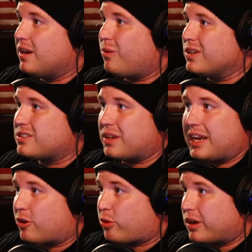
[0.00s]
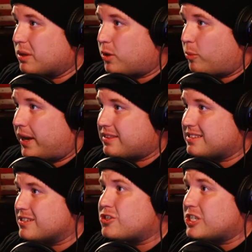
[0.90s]
What's incredible about
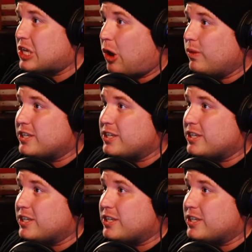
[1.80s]
this is she's only